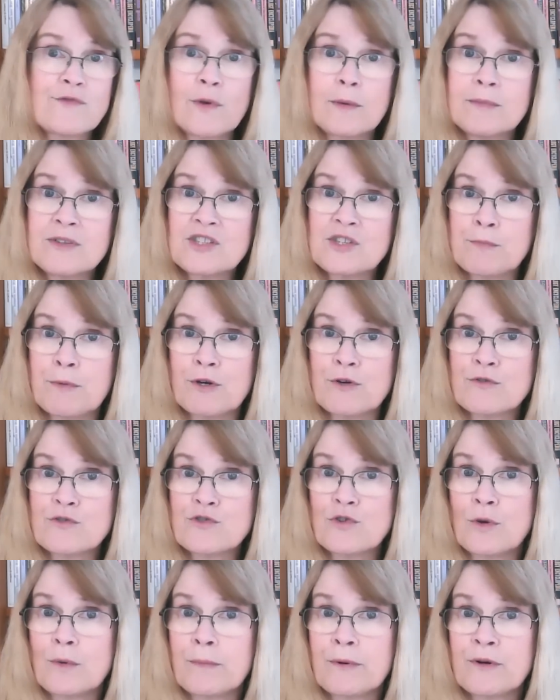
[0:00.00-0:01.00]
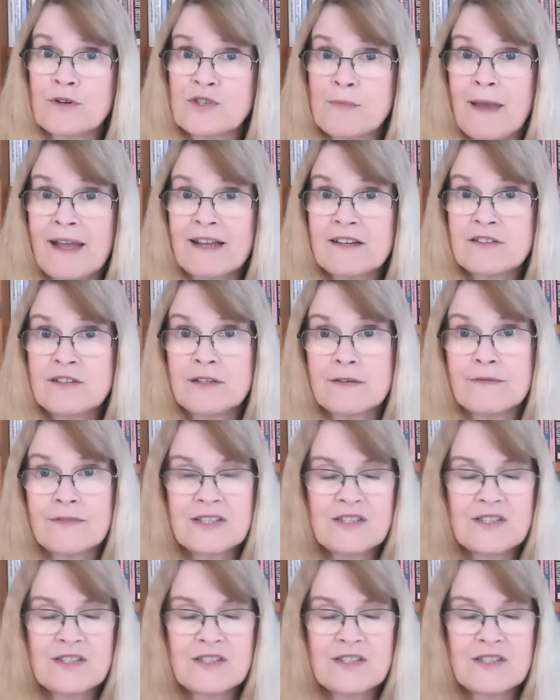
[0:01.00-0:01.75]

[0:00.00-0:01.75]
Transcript: from a spiritual perspective.